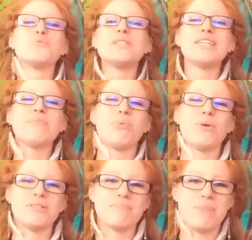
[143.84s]
really
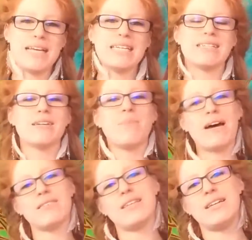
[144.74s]
important piece
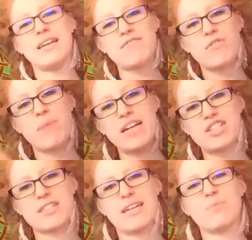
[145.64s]
about the
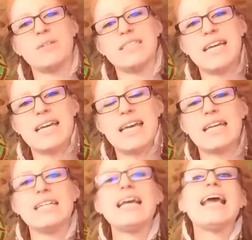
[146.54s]
information that we take
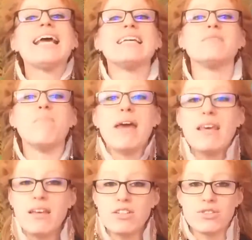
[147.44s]
in is
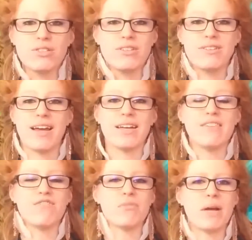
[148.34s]
making sure that that
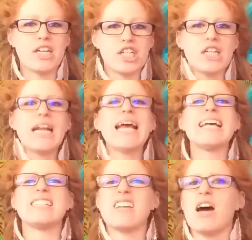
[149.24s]
information
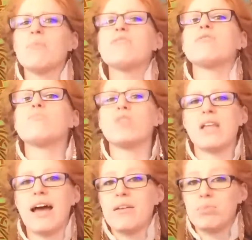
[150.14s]
is coming from
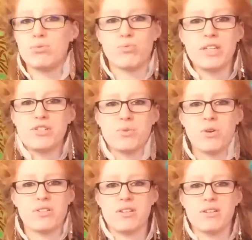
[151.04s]
reliable
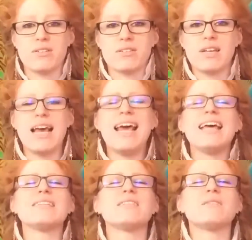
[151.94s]
resources.
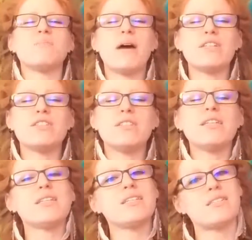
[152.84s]
Especially
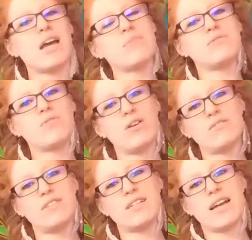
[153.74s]
in this time of
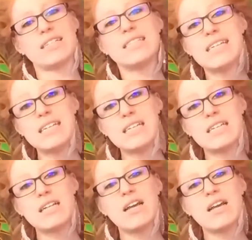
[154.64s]
COVID-19,